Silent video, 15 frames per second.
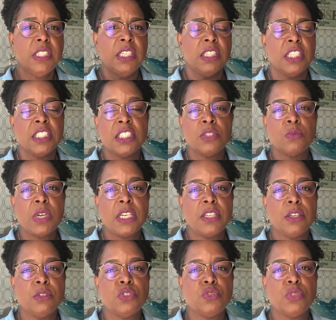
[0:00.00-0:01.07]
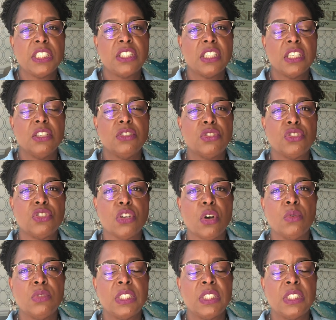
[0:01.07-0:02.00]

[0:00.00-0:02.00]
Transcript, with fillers: This is one of those drinks that is so